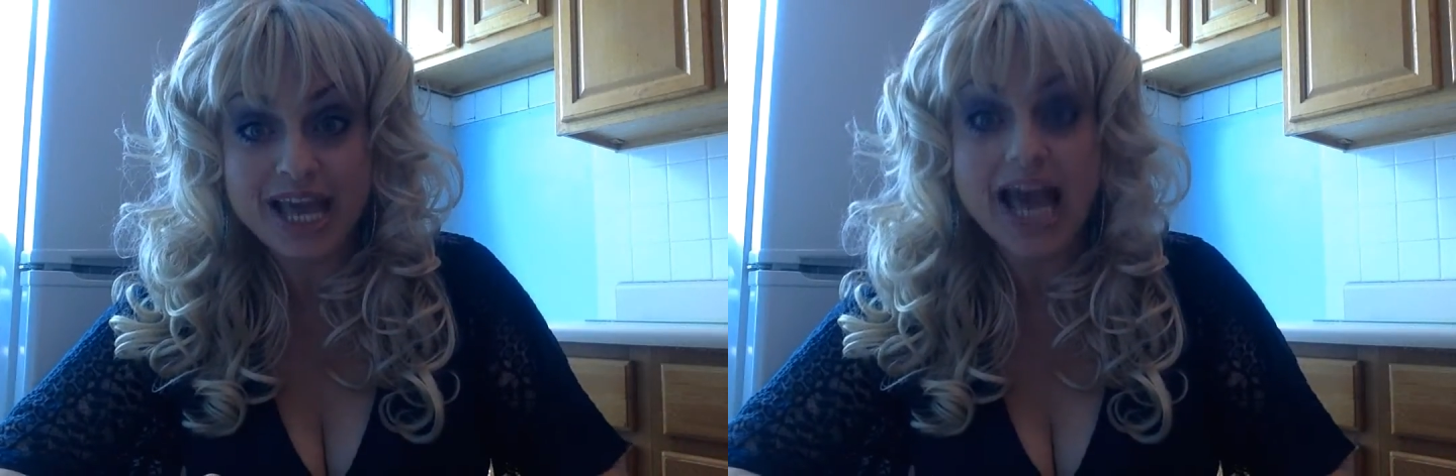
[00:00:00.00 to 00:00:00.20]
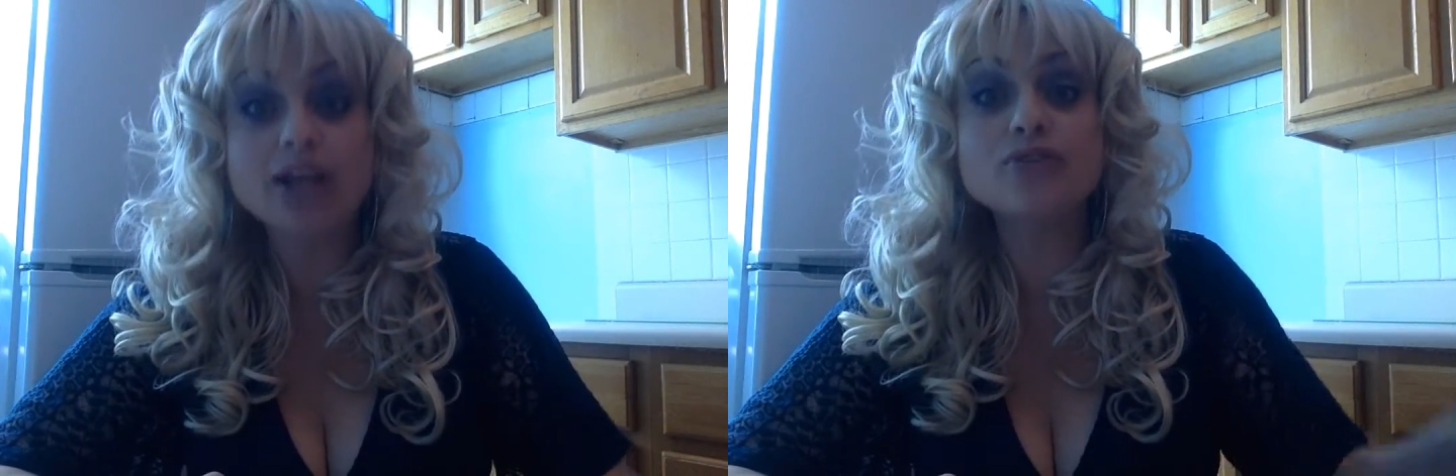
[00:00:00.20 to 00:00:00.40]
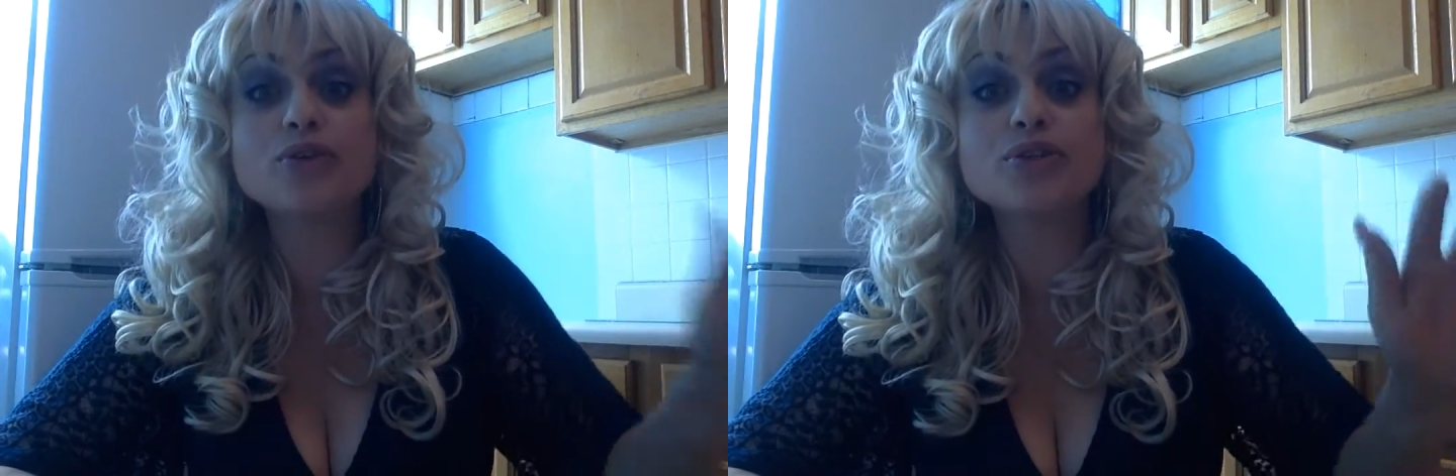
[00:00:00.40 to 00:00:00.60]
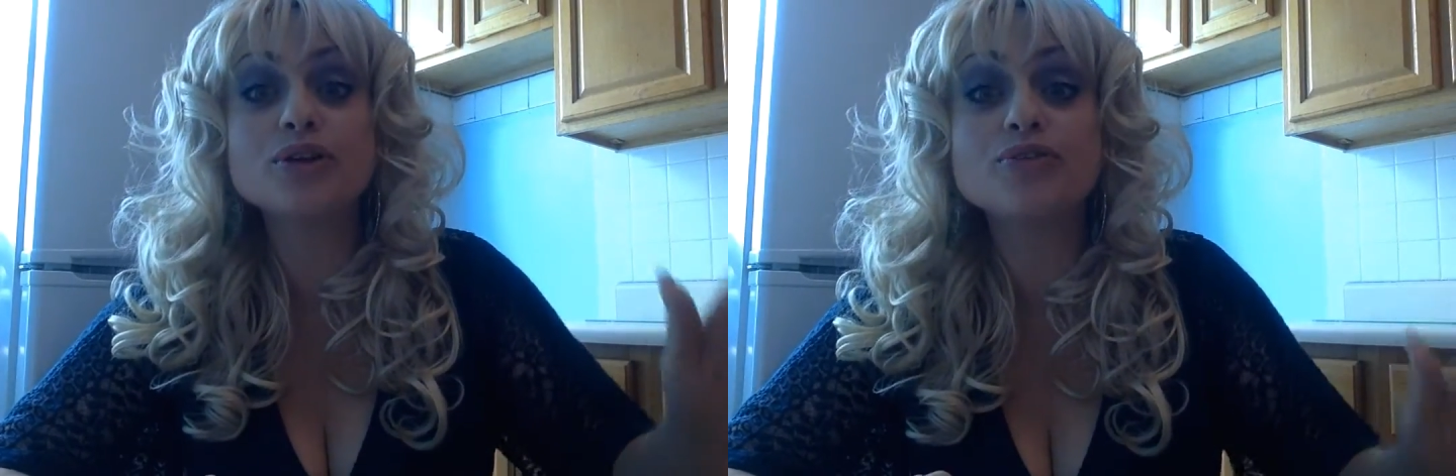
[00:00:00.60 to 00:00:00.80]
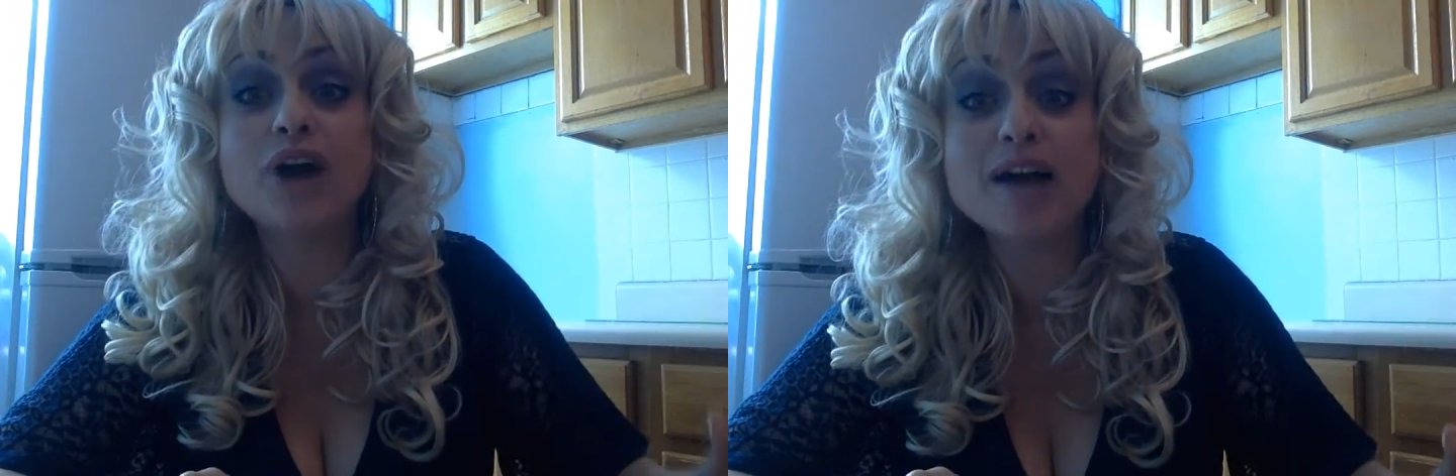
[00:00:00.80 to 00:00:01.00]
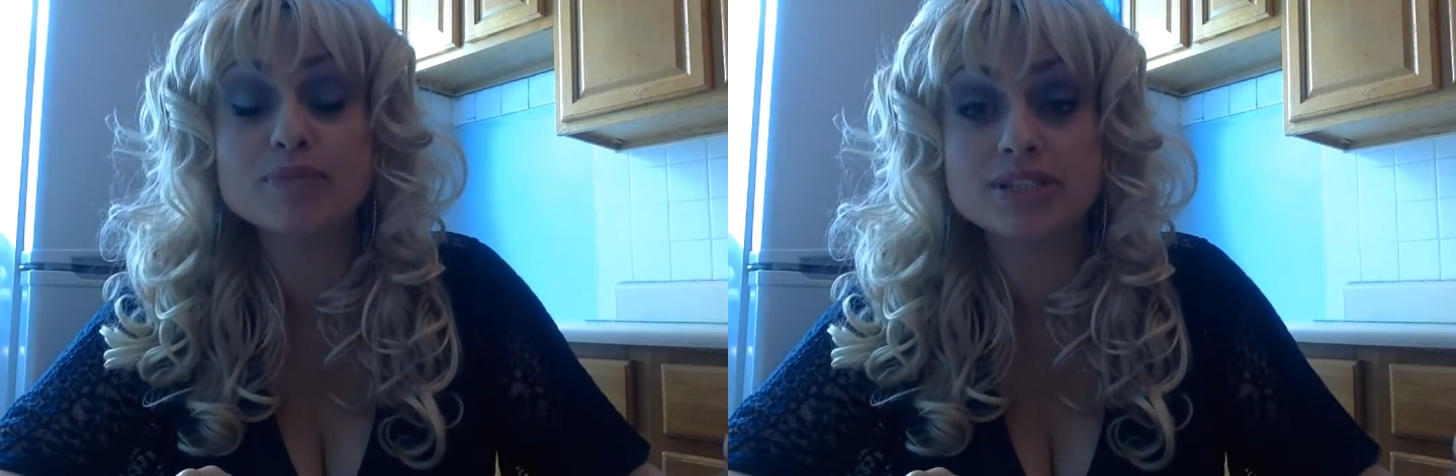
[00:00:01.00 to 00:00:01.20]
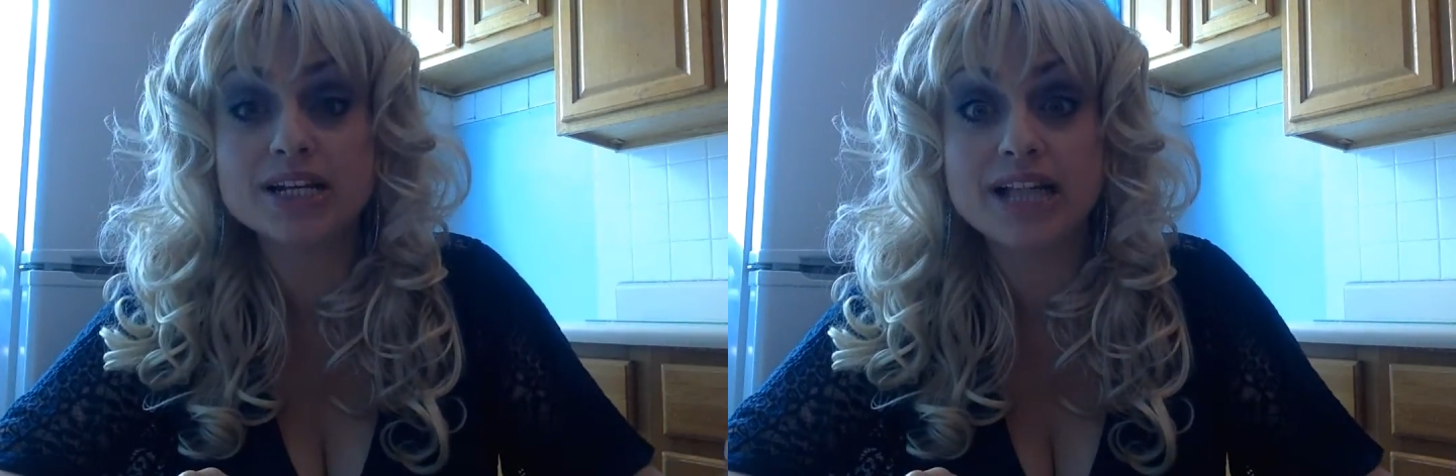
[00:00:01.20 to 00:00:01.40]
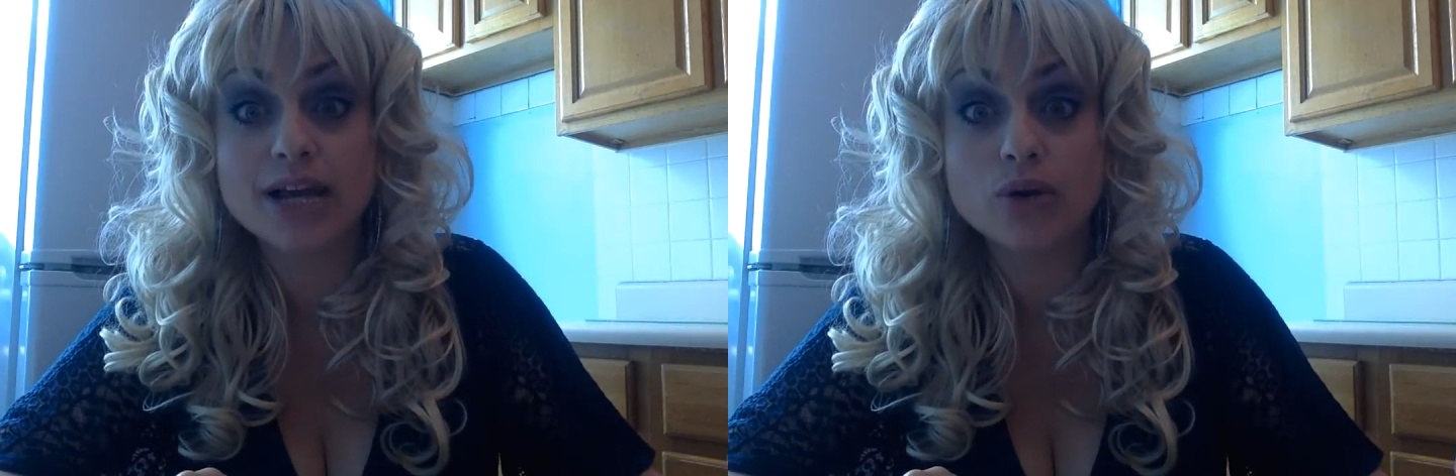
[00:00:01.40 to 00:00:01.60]
And over 35%
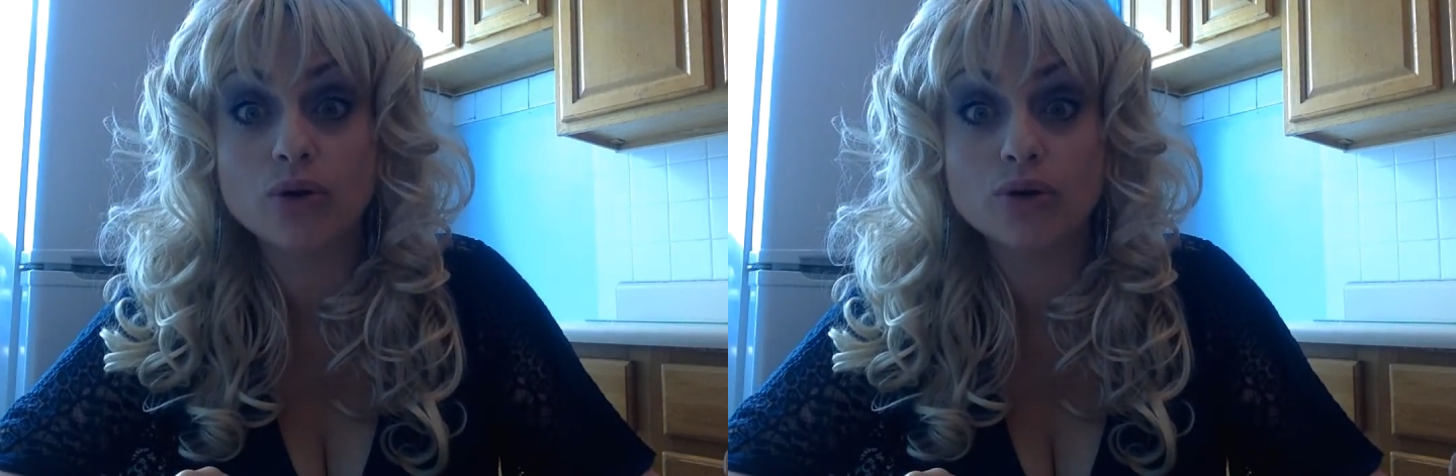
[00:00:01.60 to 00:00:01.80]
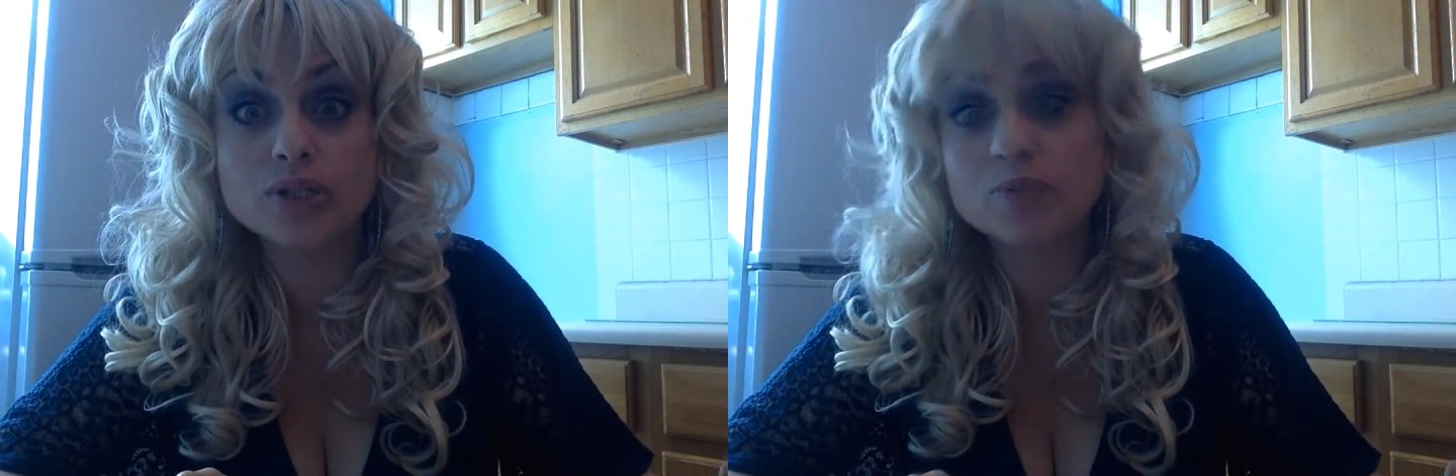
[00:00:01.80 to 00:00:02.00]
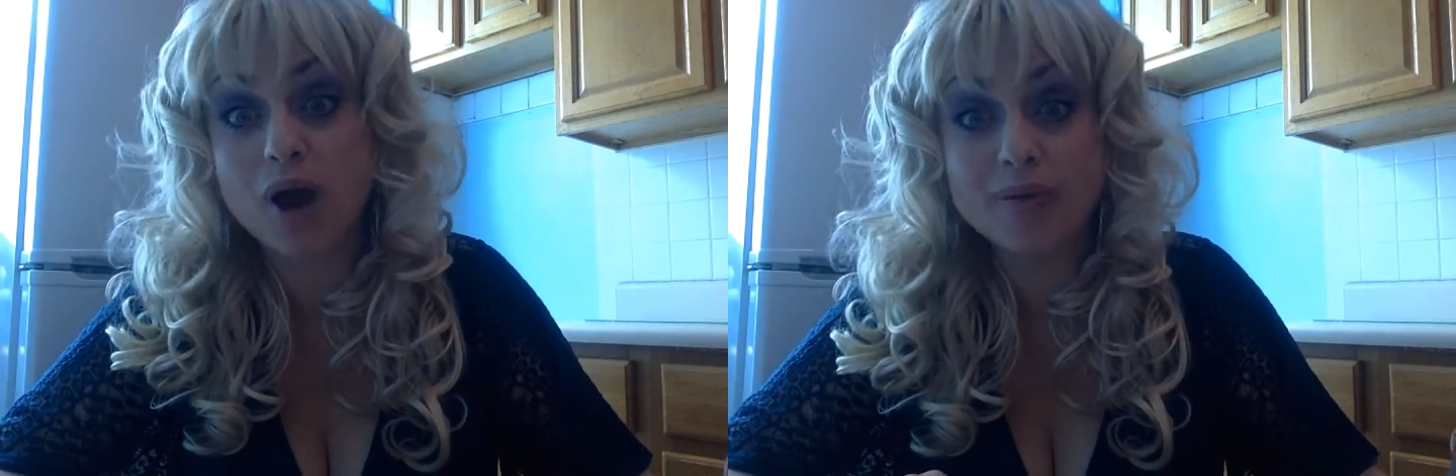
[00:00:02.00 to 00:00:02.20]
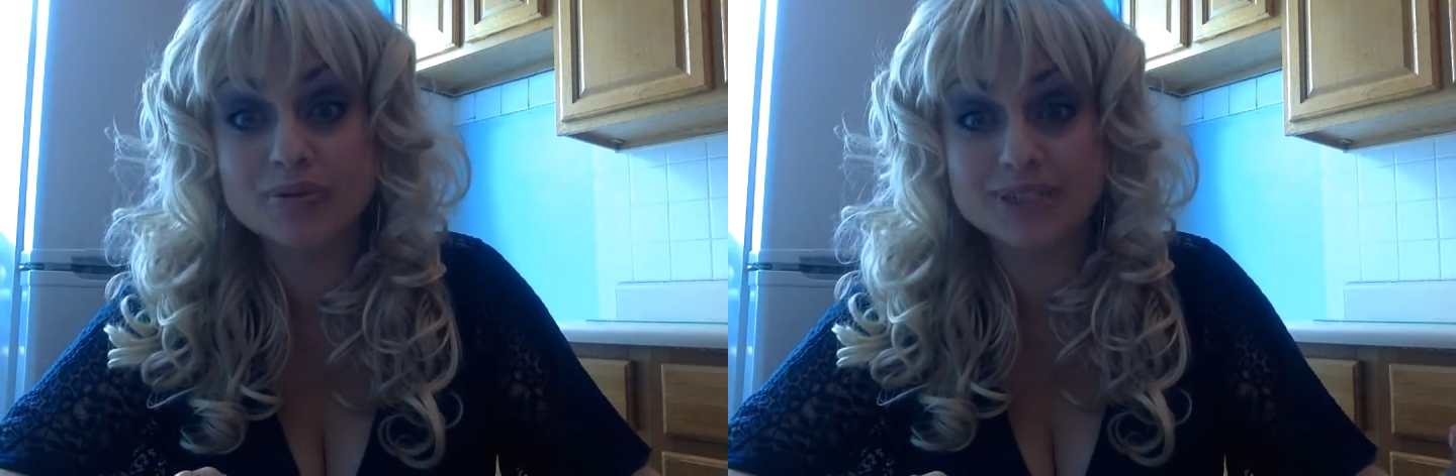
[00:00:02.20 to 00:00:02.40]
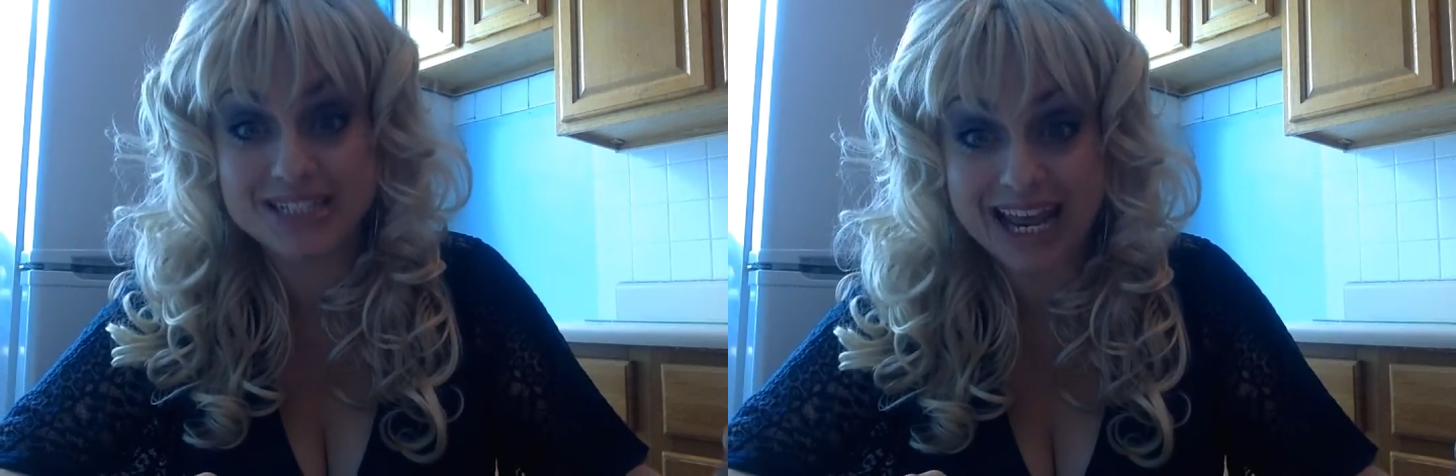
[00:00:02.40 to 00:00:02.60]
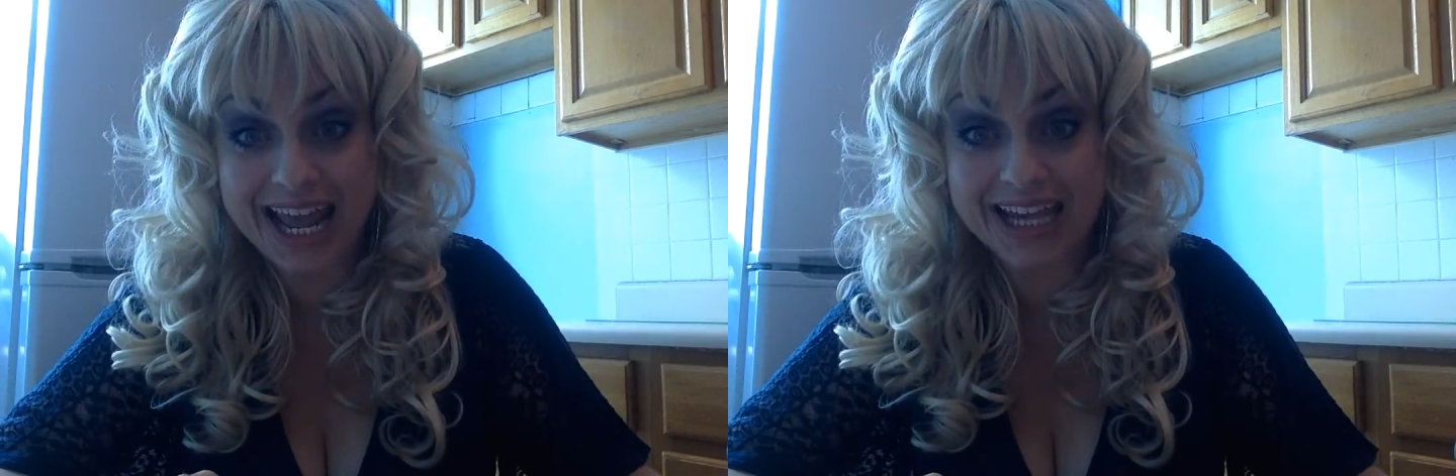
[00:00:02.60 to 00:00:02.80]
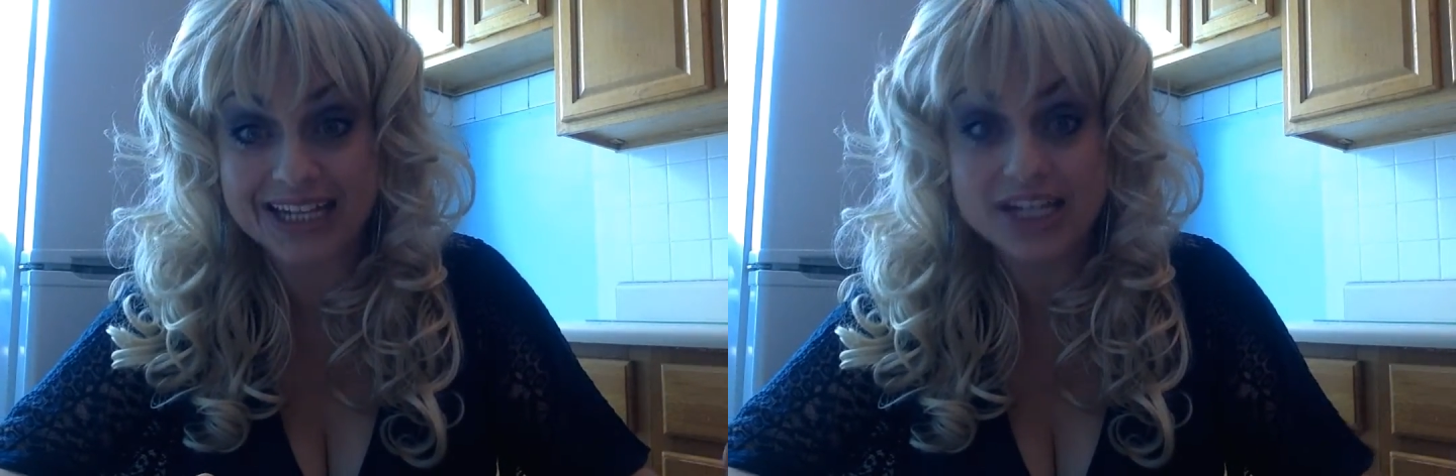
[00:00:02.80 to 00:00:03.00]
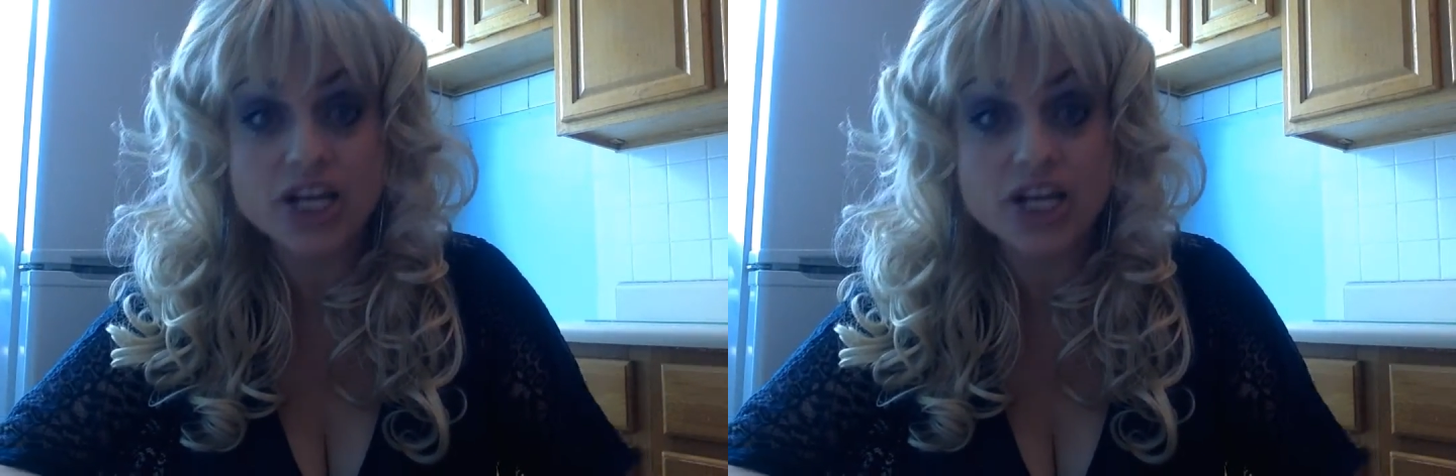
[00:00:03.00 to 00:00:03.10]
of that coral is probably dead.